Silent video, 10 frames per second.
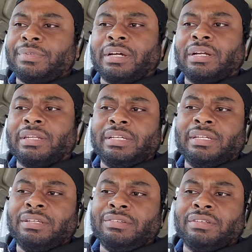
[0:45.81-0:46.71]

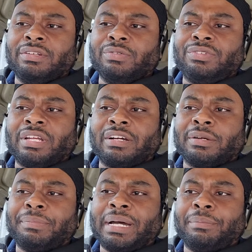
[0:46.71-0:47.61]
Darlene's loose talk
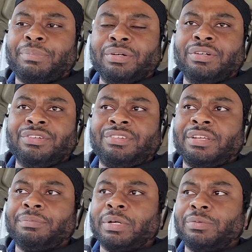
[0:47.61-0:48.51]
about
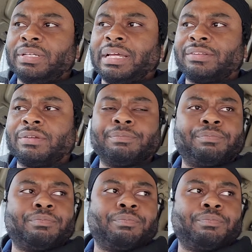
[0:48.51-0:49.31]
bullshit, but we got some